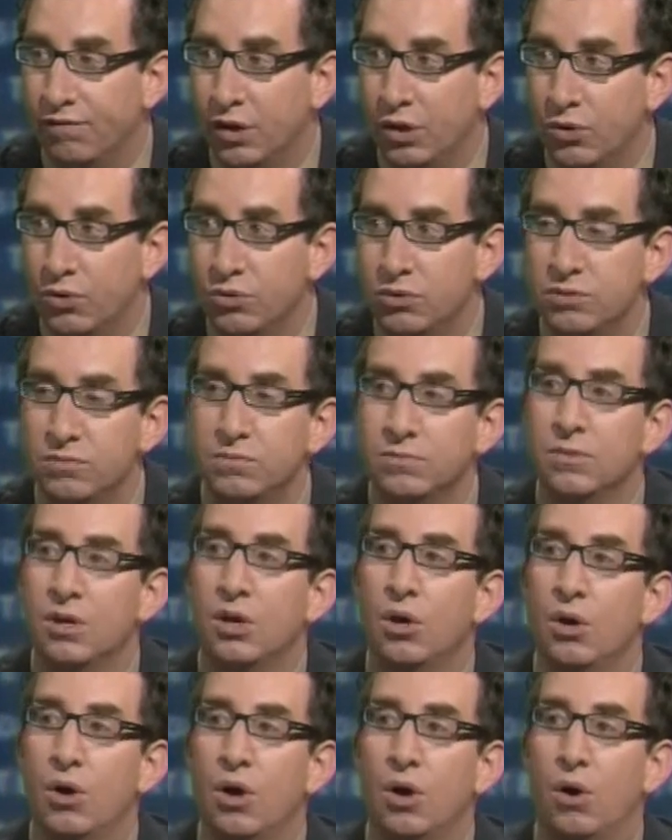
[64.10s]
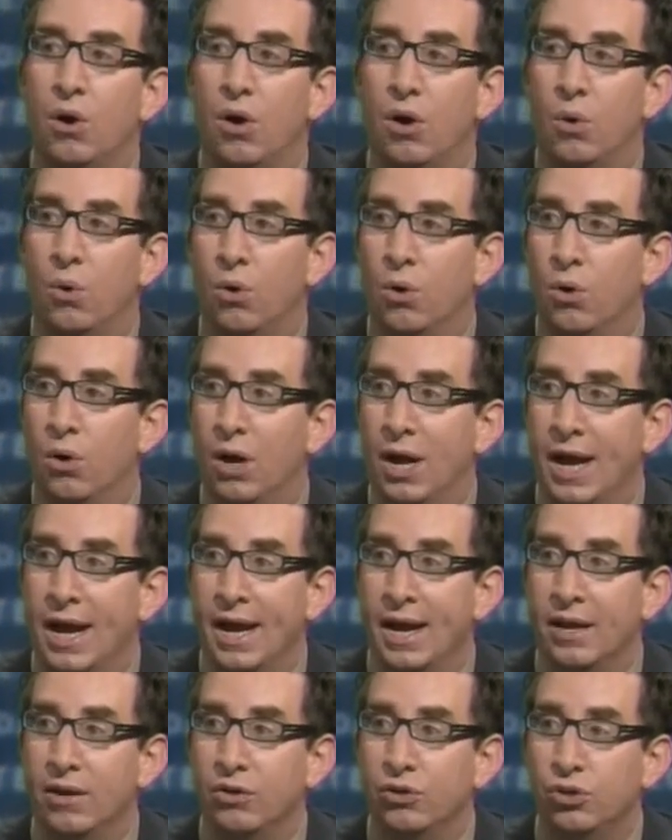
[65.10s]
phone or,
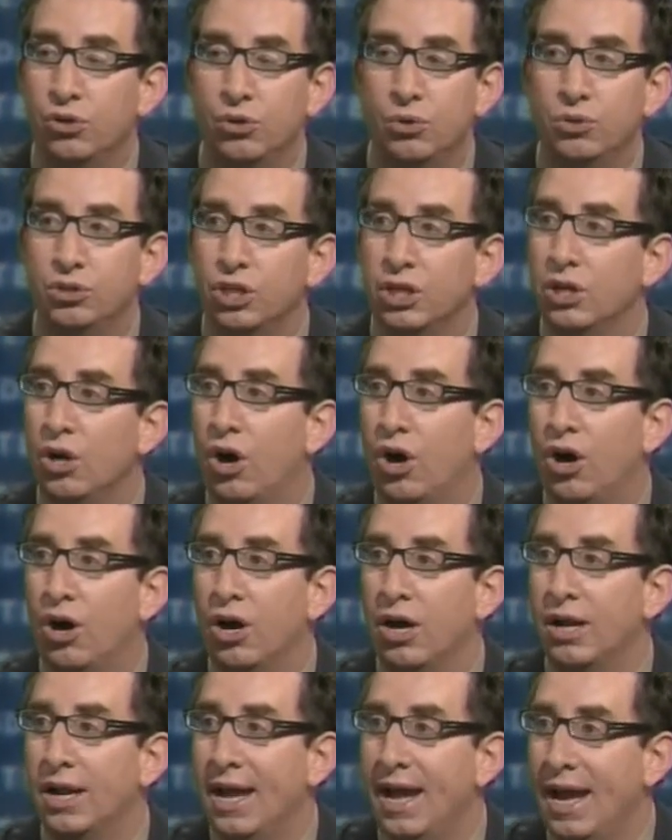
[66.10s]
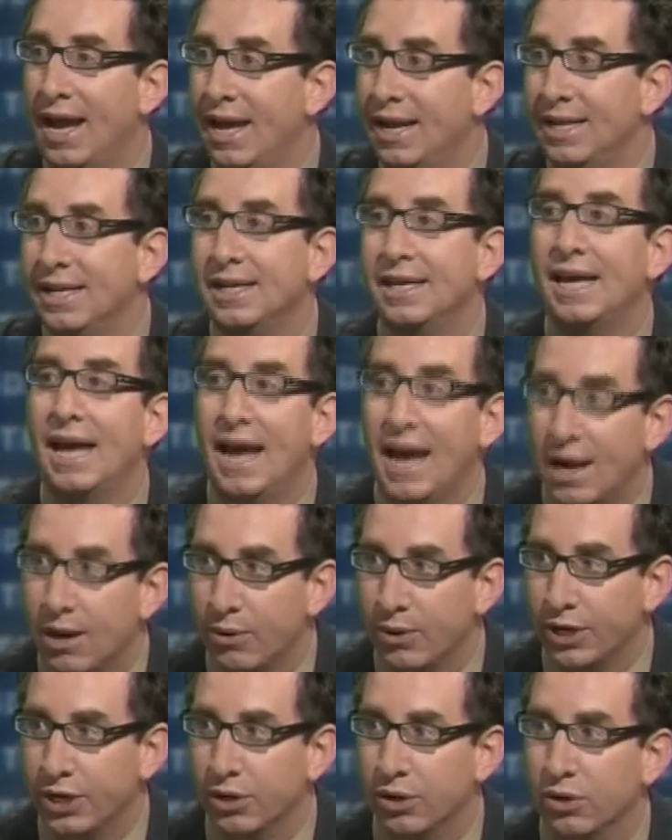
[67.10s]
and use it on any
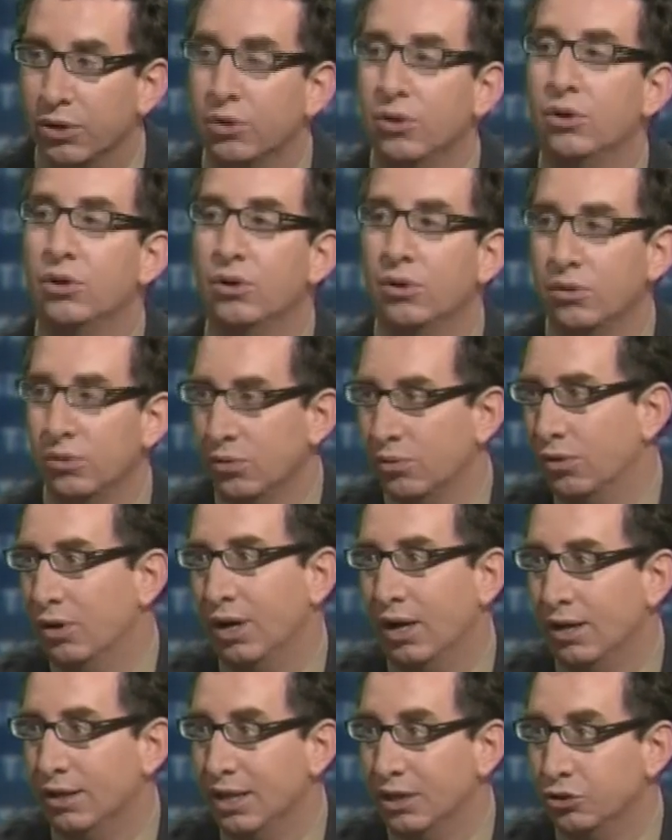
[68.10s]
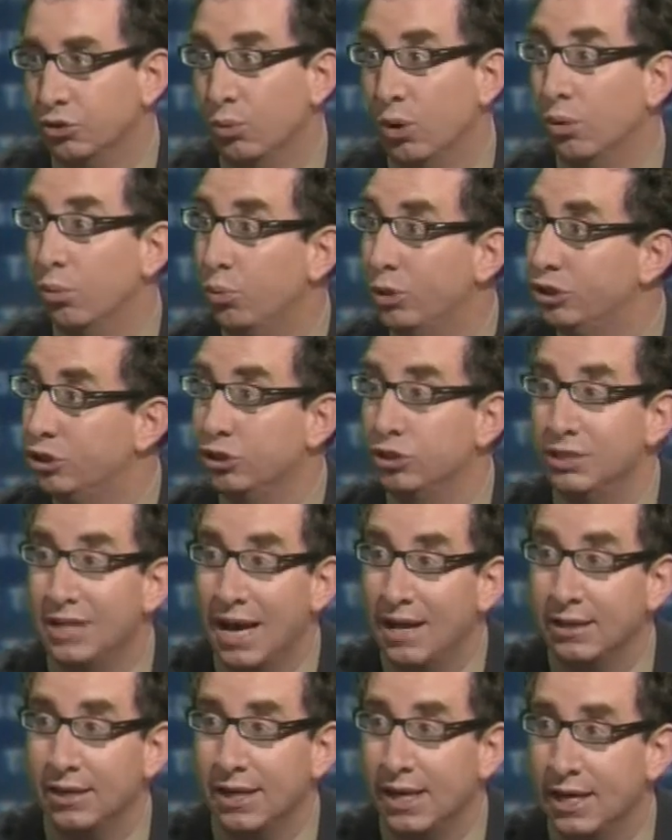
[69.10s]
carrier uh, that you want, which is
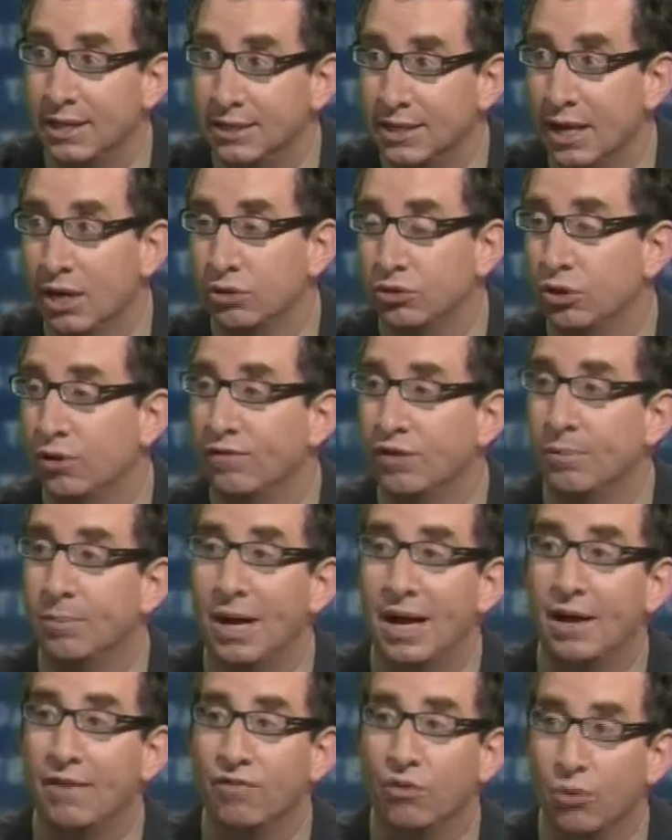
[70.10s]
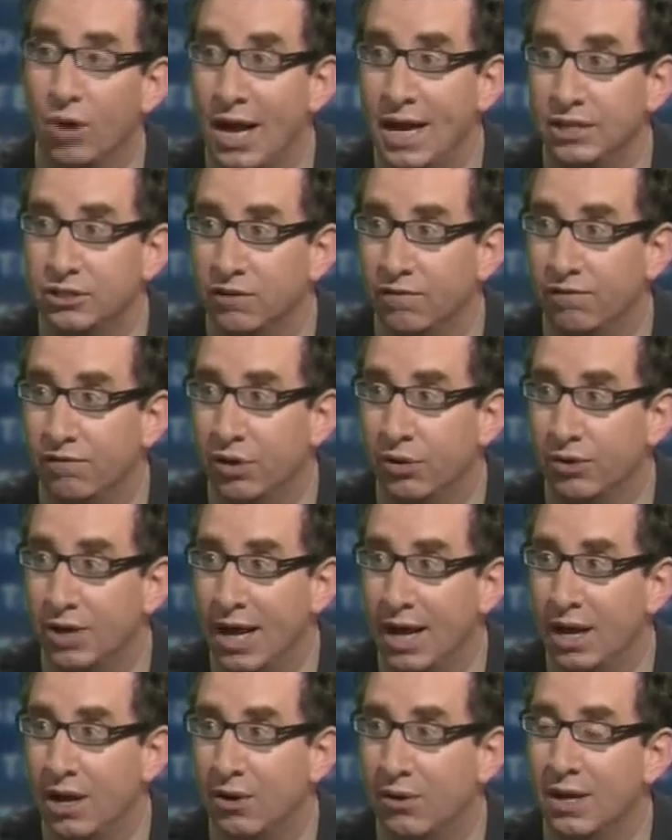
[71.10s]
not the case now. So if you buy a Verizon phone
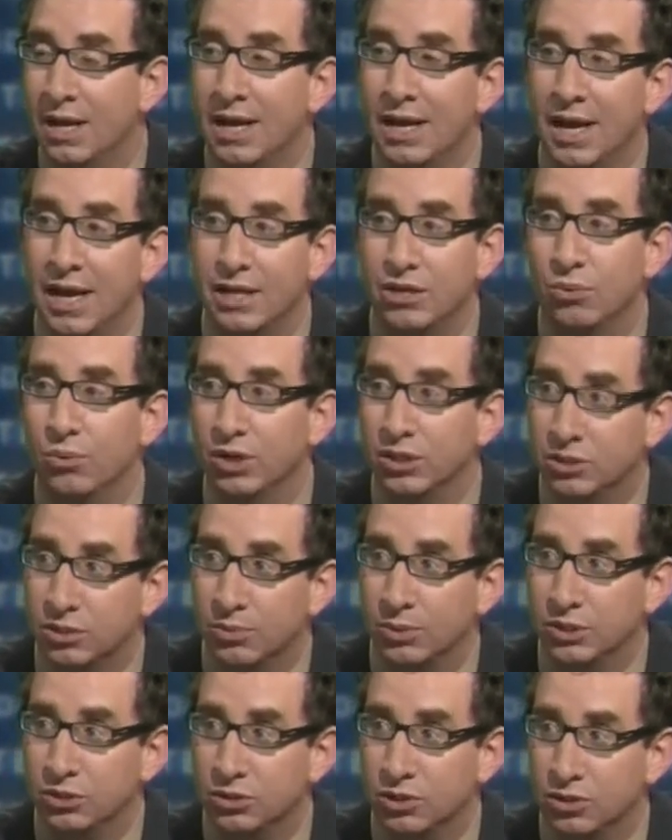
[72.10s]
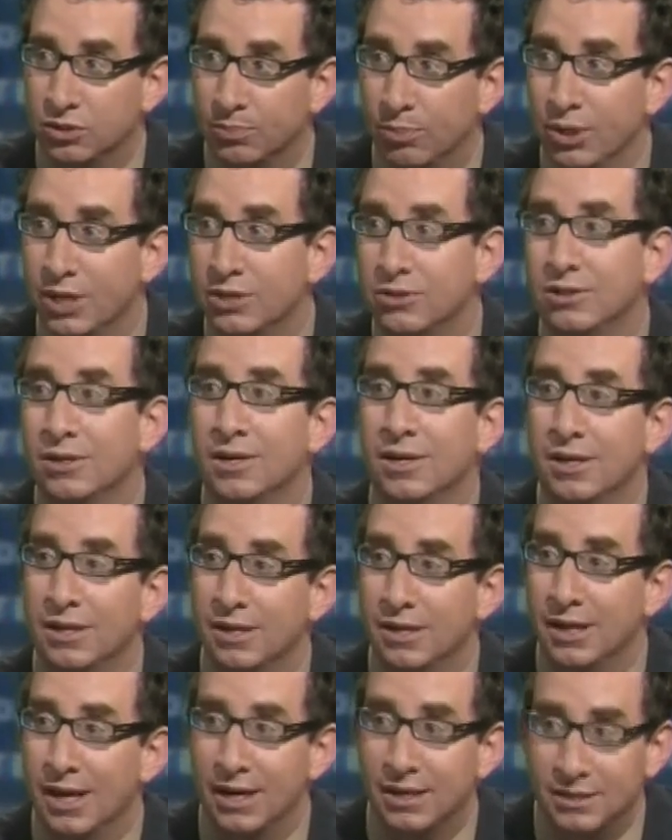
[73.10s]
now and you want to switch to Sprint,
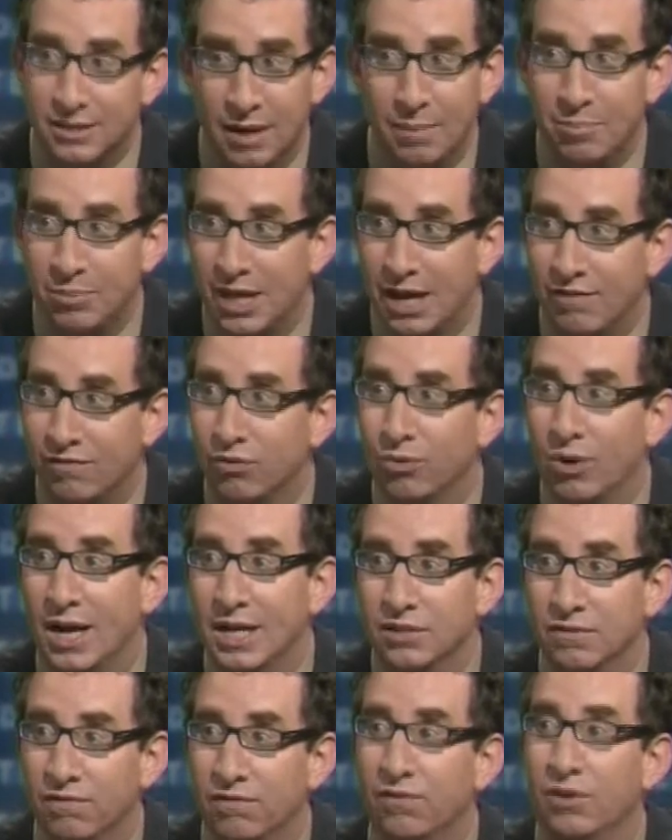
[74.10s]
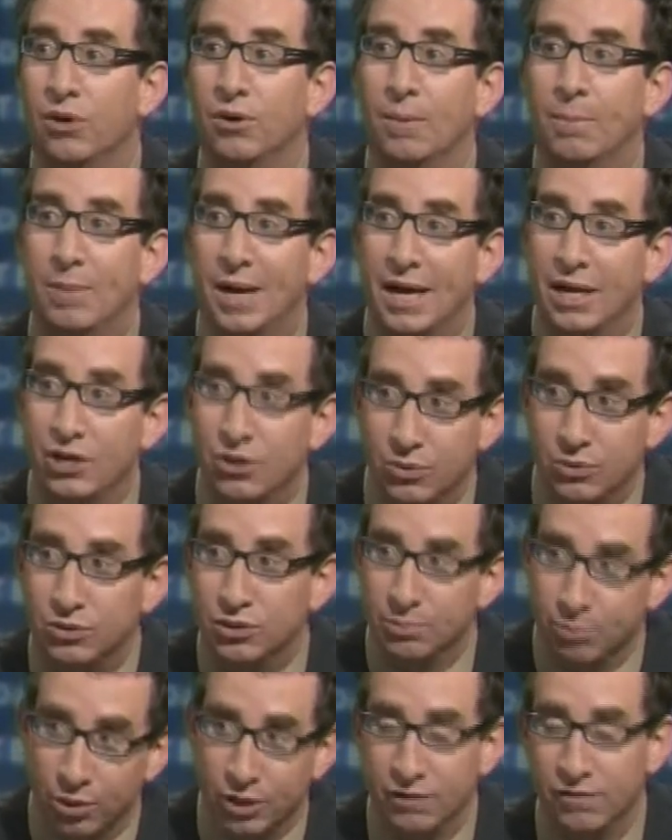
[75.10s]
you got to dump that Verizon phone and buy a new
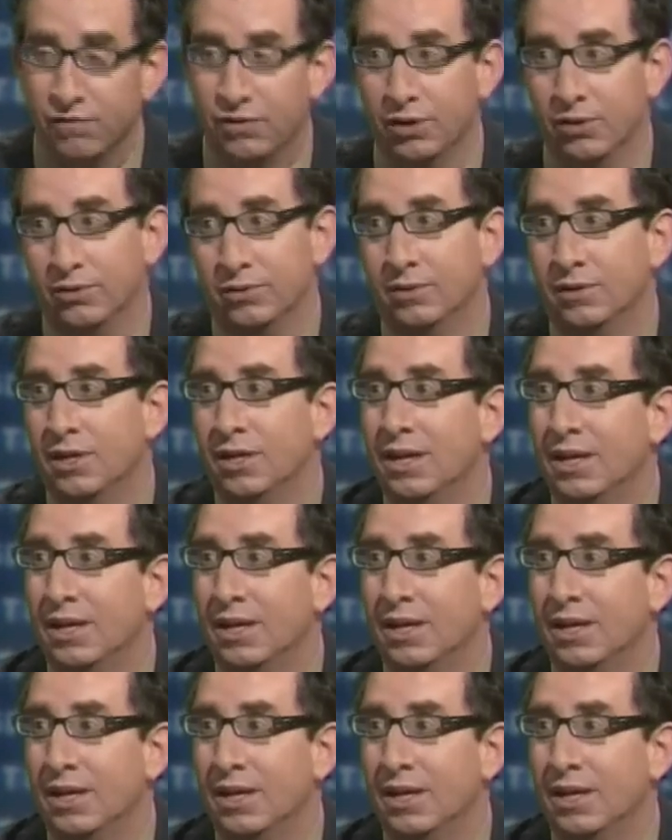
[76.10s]
Sprint phone.